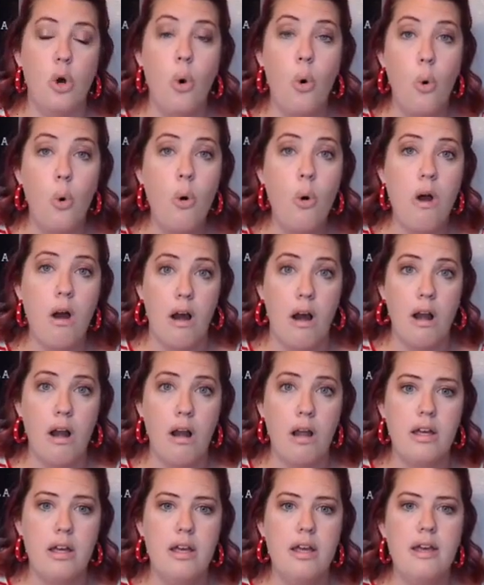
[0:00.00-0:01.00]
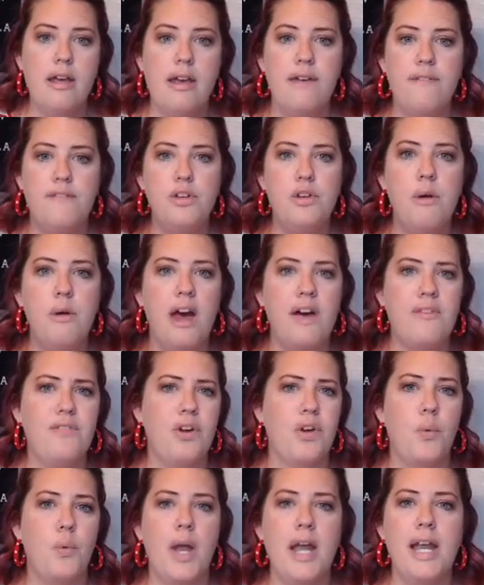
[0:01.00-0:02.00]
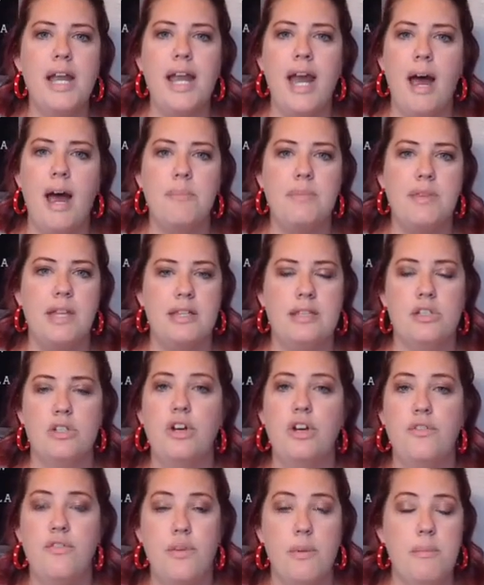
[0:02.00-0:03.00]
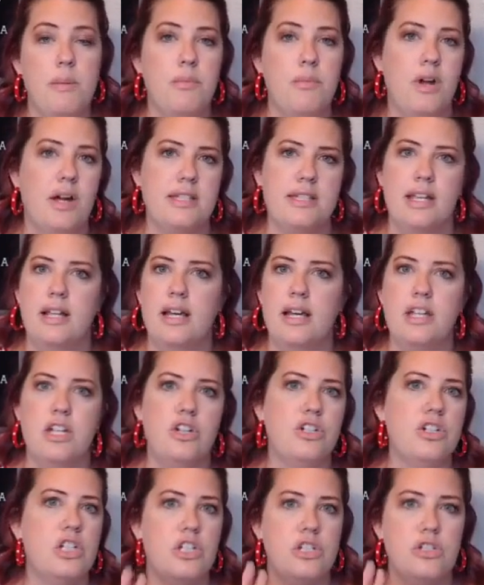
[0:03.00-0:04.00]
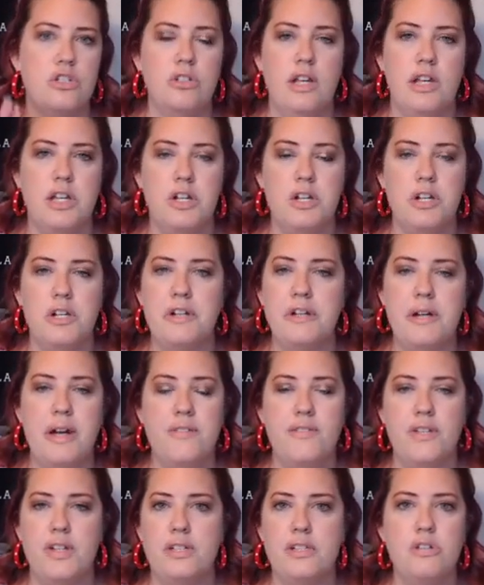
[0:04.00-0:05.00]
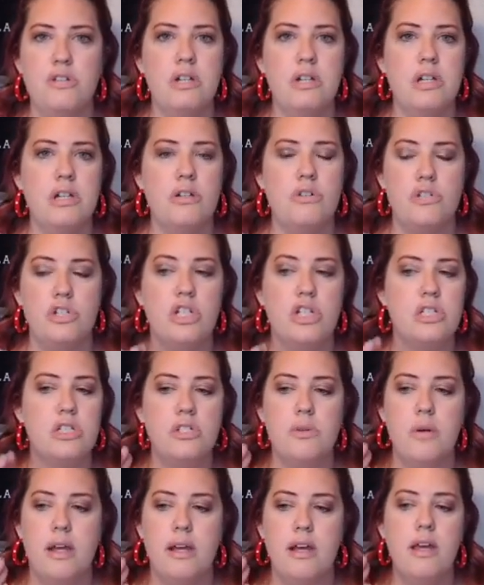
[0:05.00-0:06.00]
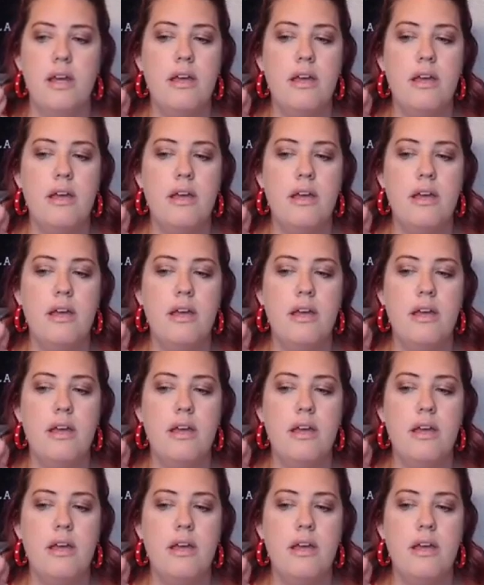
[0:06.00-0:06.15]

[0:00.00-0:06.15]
Or if you have a great app that's good for memorizing, like you have a student who's just doing